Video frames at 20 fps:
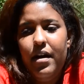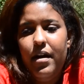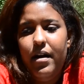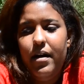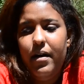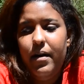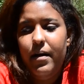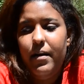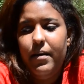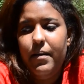
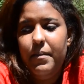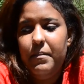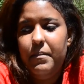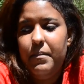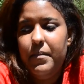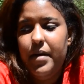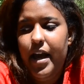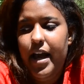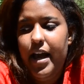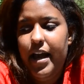
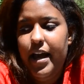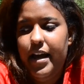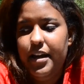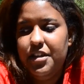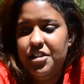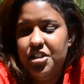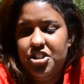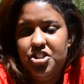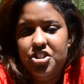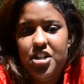
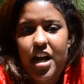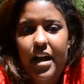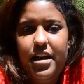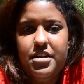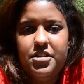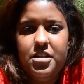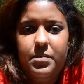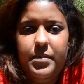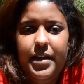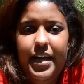and just
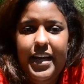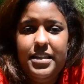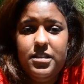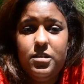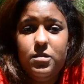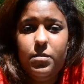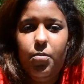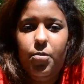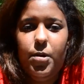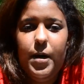challenging me and
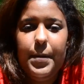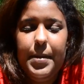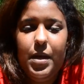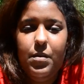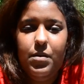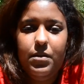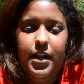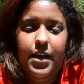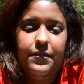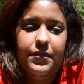supporting me
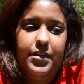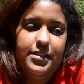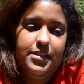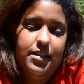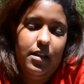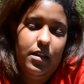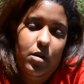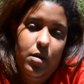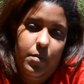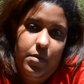when life gets
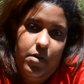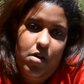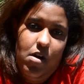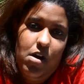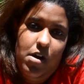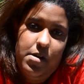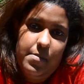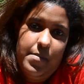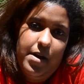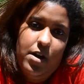a little bit
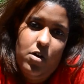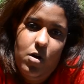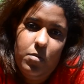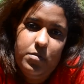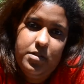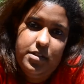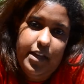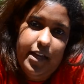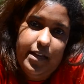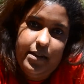hard in my home
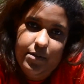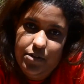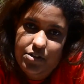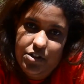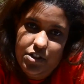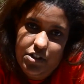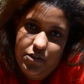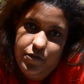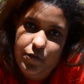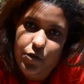state,
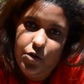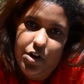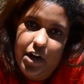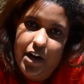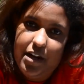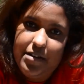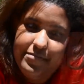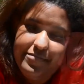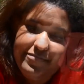which is Florida.